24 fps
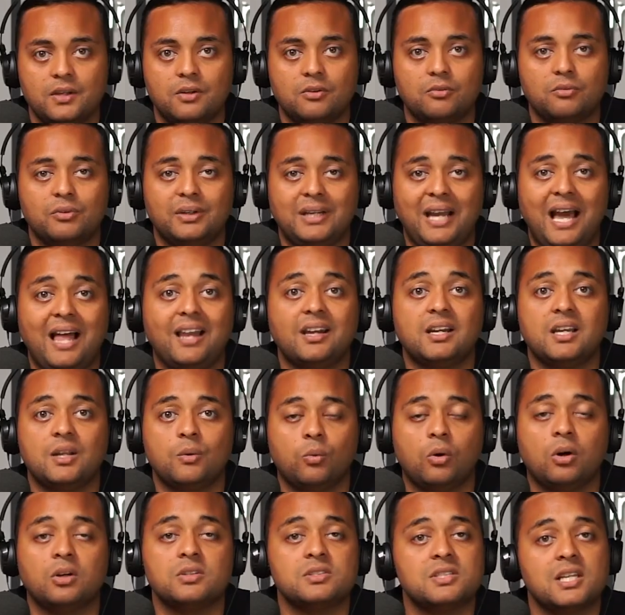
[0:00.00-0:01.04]
Reality
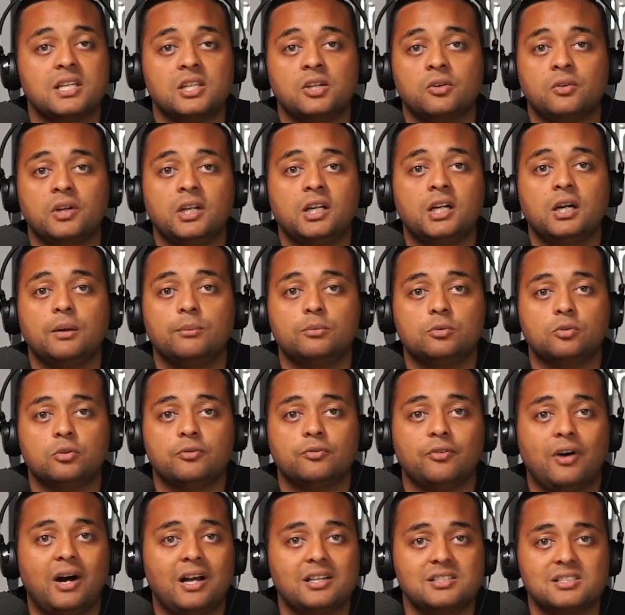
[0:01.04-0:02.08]
was that your income grew
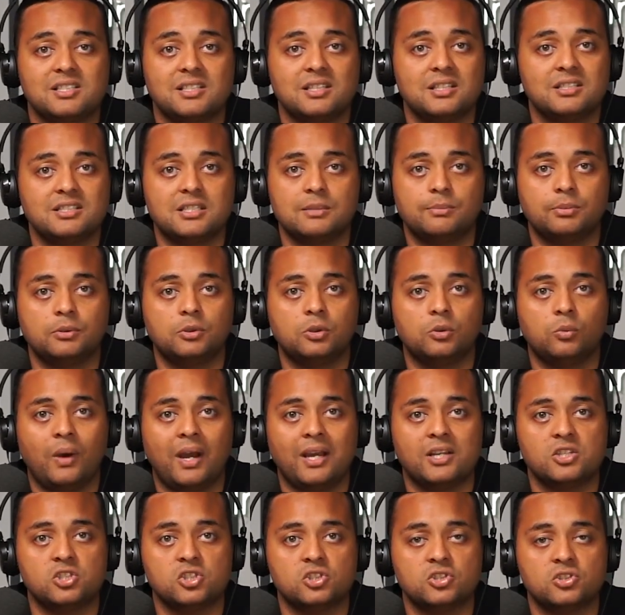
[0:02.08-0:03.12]
faster than typical
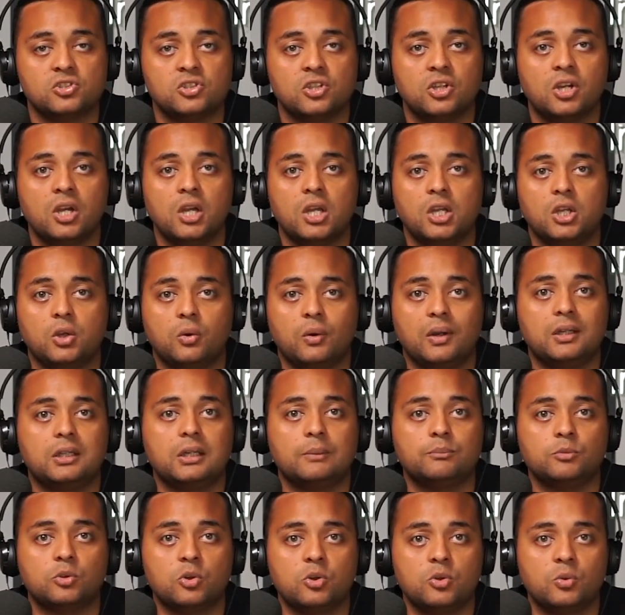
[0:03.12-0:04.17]
wages, your
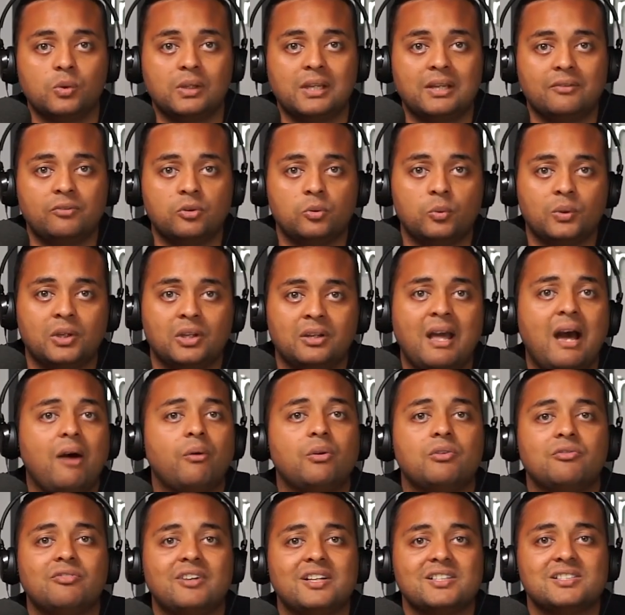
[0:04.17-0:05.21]
income grew to a level where you're now
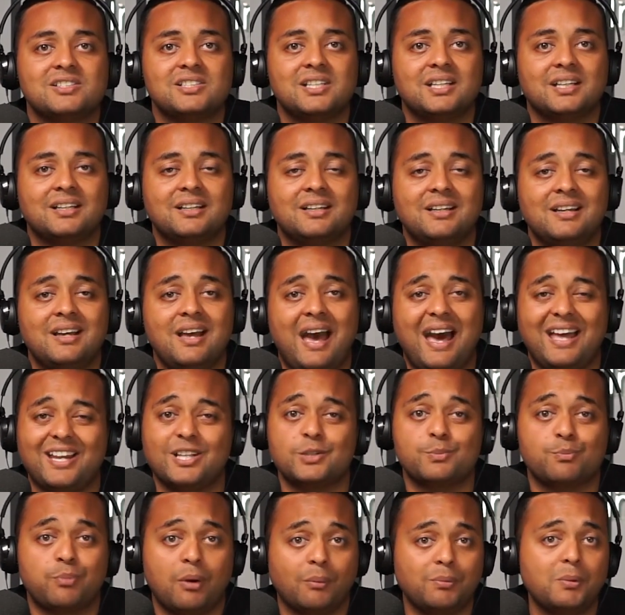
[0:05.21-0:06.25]
investing, and it's
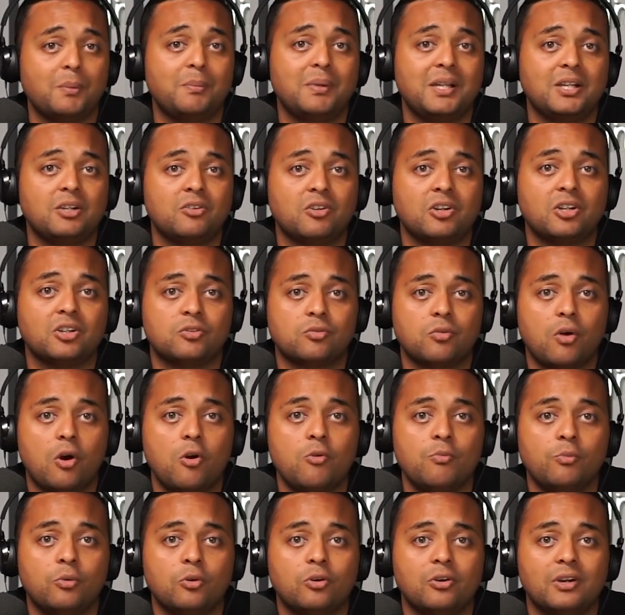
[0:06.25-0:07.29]
probably going to grow
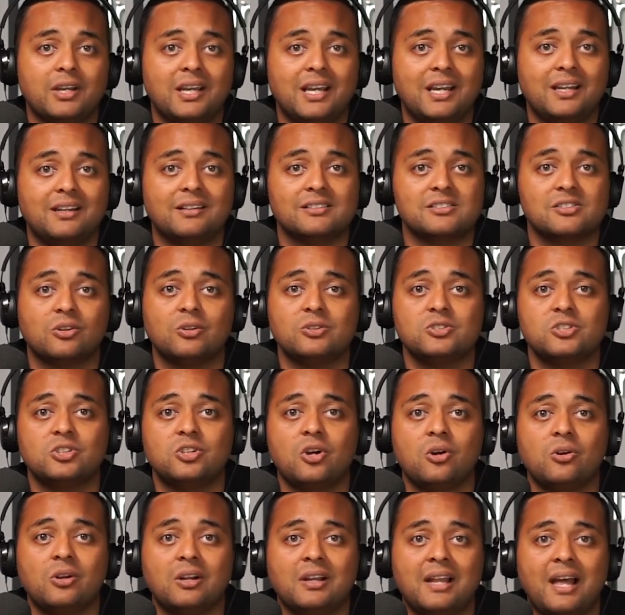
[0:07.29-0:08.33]
more ahead as long as you
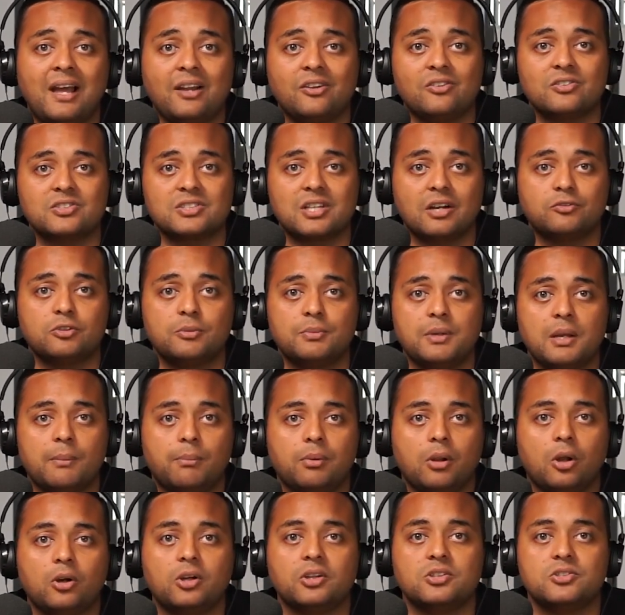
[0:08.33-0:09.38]
don't allow yourself to be a
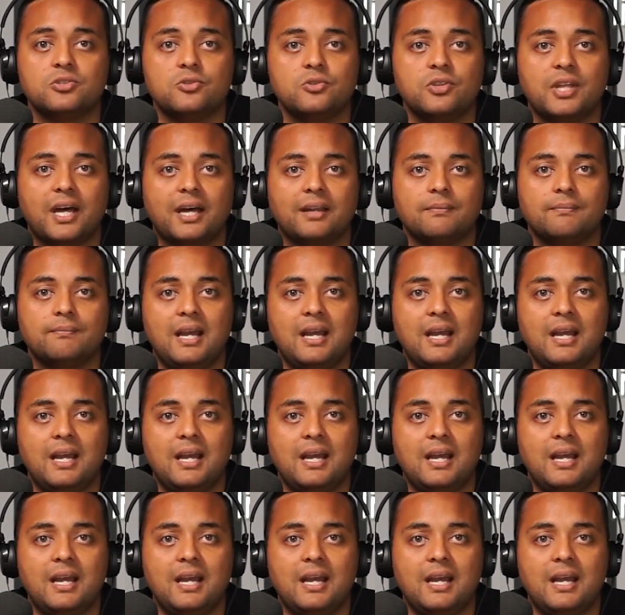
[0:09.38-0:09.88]
blocker to that.